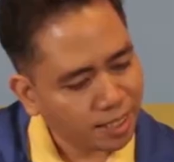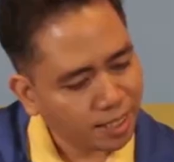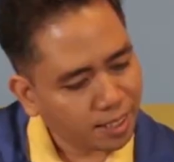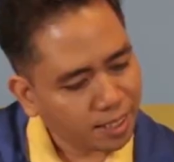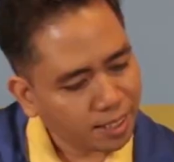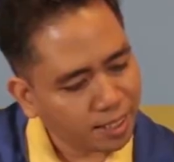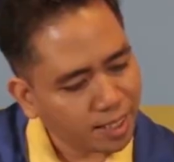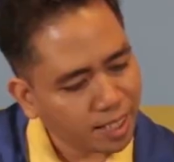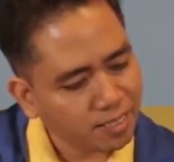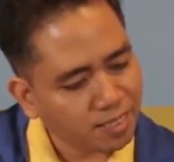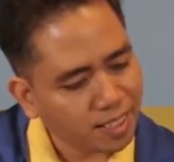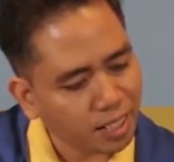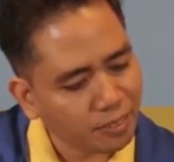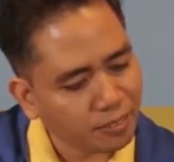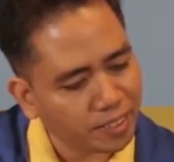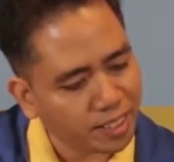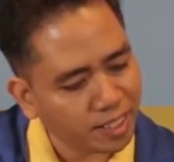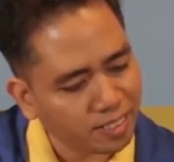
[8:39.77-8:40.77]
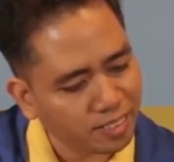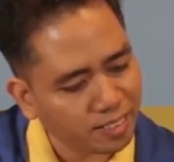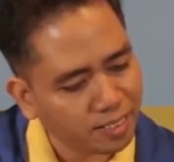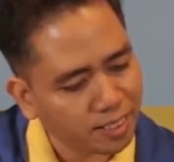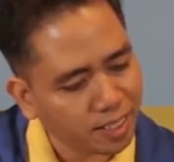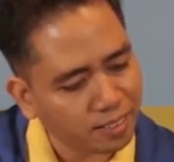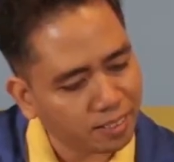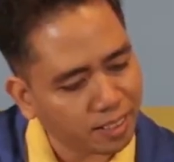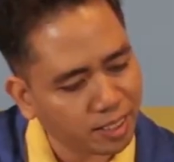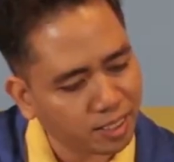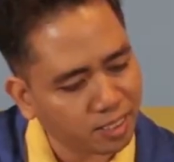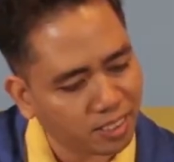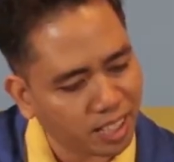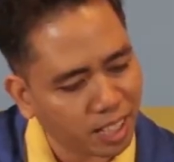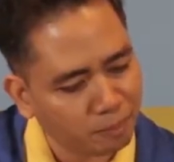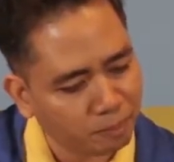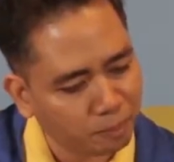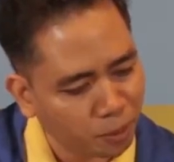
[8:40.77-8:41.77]
Let's have this as an
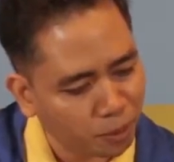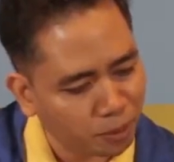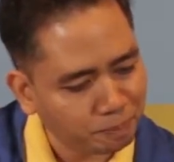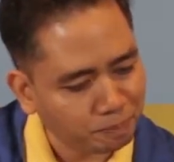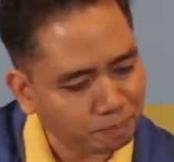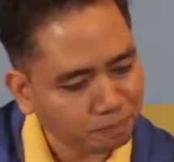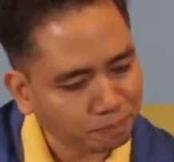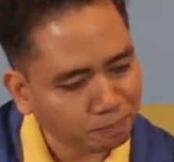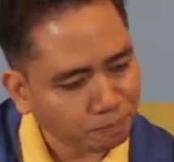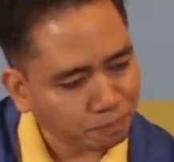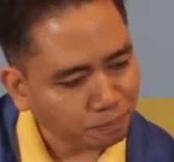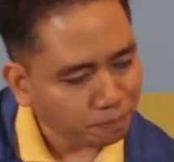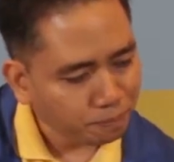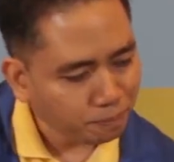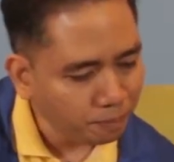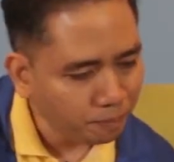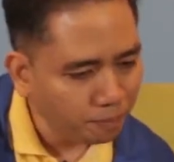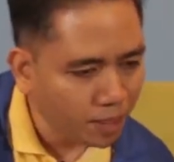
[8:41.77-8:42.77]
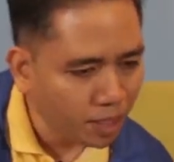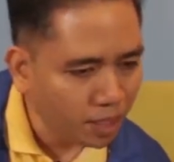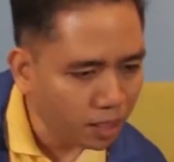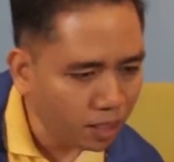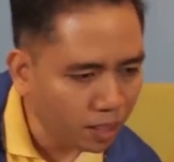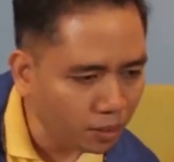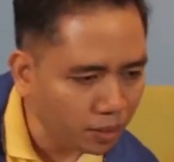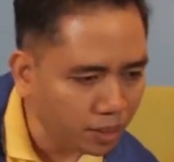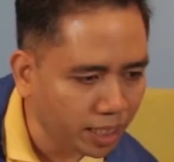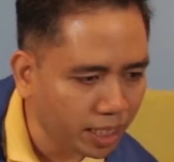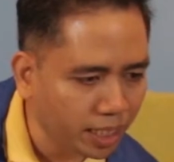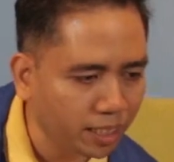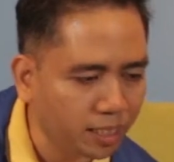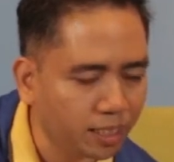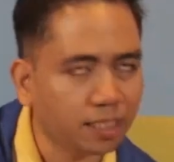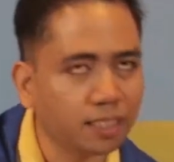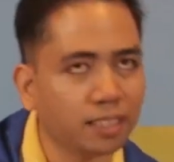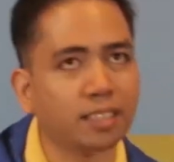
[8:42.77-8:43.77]
example. Okay.
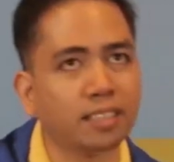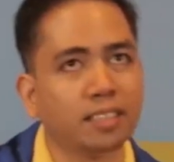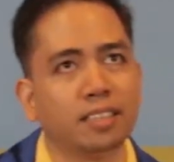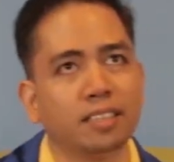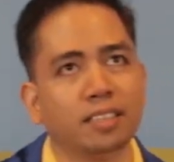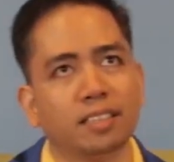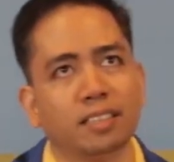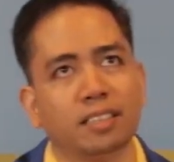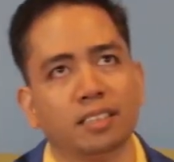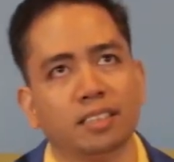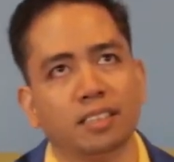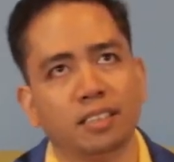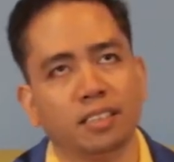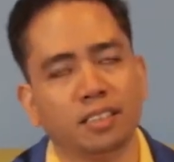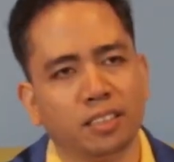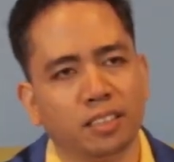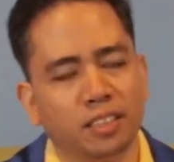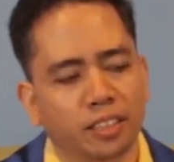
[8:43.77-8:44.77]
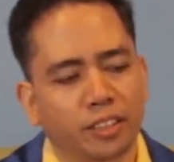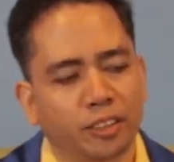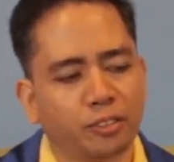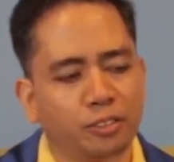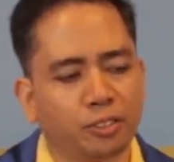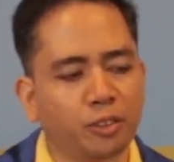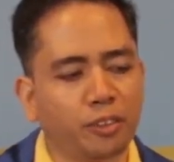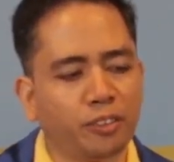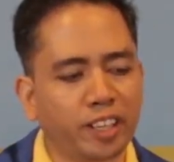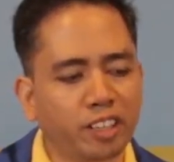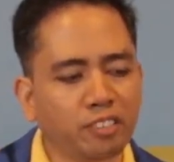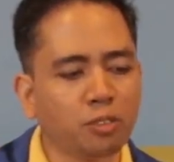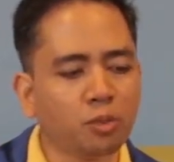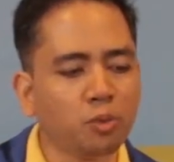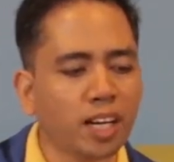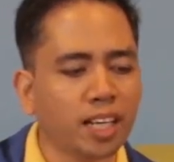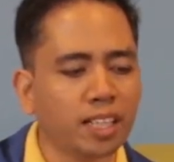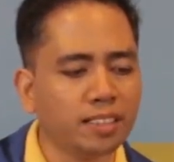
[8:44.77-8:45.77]
So
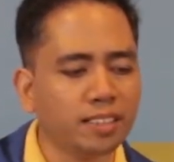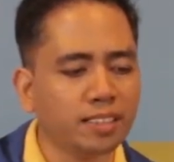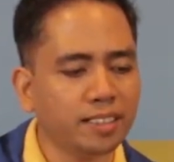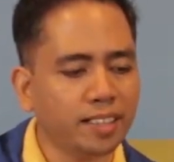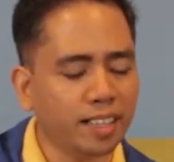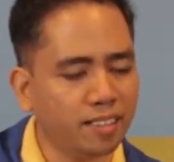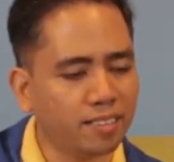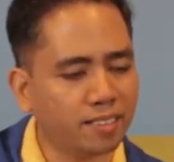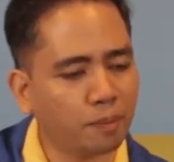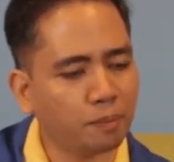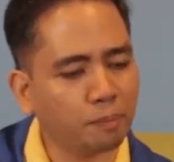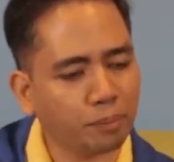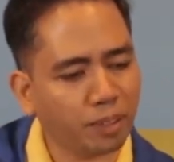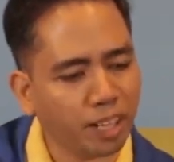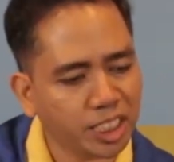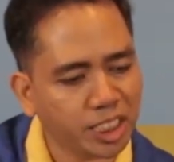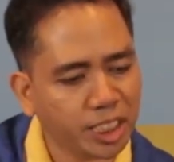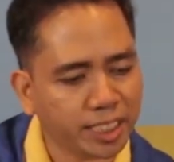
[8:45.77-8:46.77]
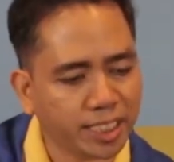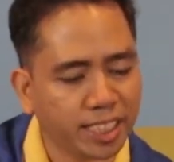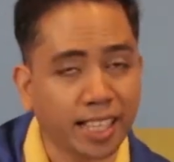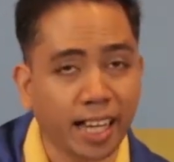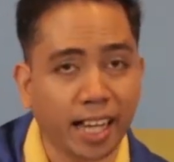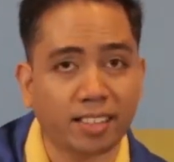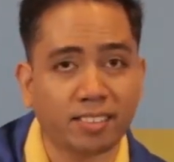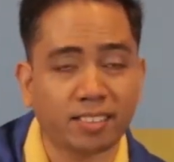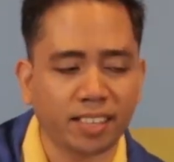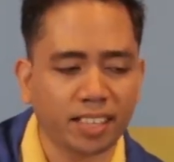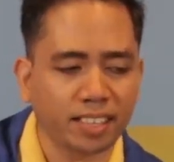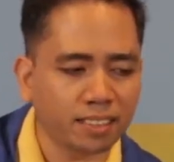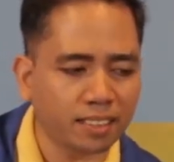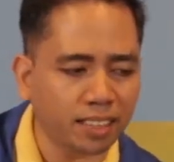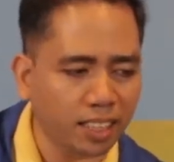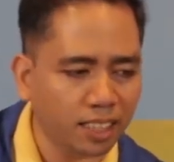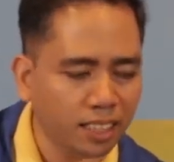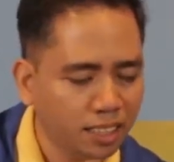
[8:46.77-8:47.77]
this one is a project in
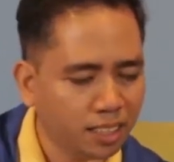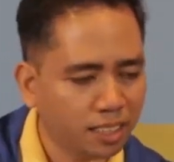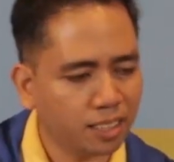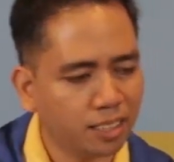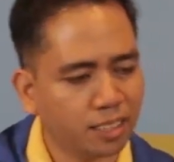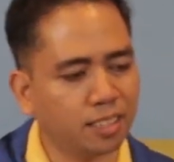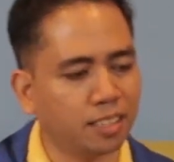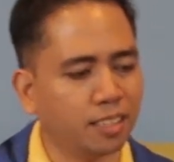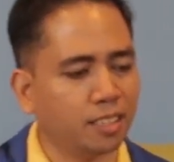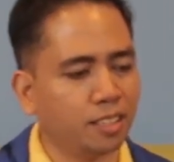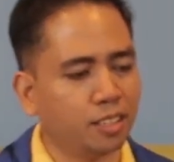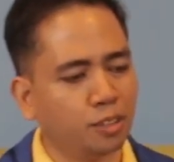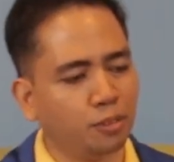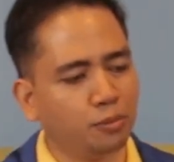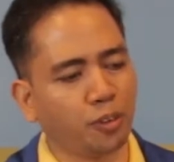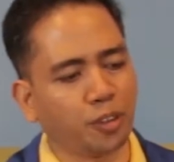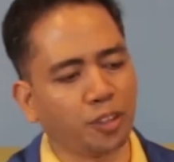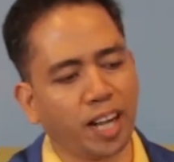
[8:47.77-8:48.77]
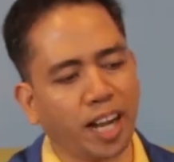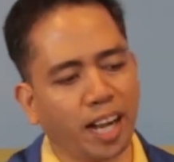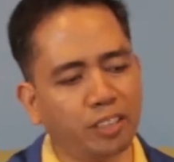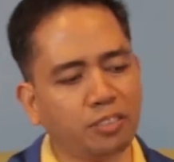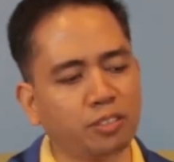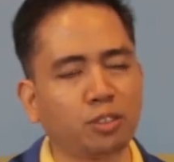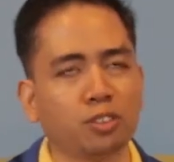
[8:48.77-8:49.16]
ICT for high school